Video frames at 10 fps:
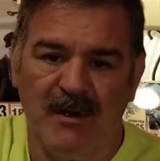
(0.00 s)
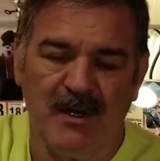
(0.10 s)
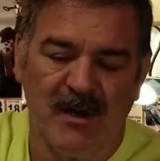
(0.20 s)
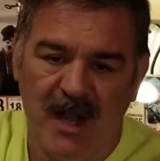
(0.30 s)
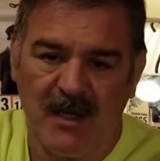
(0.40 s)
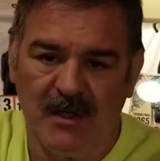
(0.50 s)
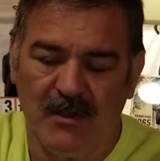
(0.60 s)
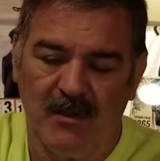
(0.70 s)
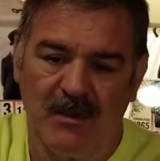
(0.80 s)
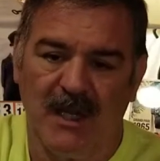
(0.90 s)
You're not going to
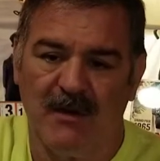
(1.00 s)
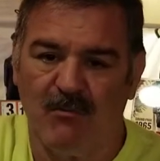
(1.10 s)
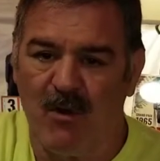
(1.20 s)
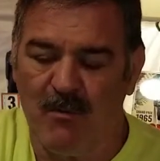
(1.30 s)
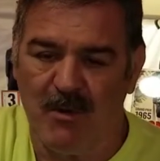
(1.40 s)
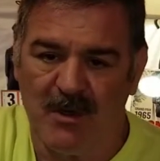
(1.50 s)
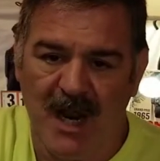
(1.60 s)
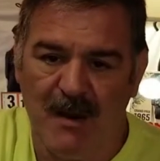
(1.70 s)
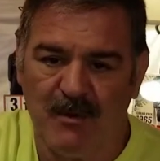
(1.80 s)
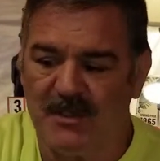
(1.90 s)
look like
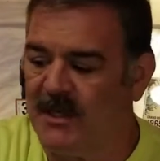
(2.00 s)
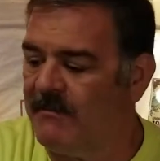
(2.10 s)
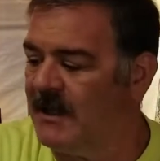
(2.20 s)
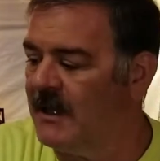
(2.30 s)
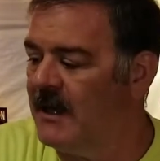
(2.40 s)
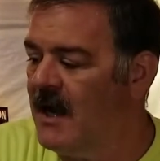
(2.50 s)
RoboCop or something.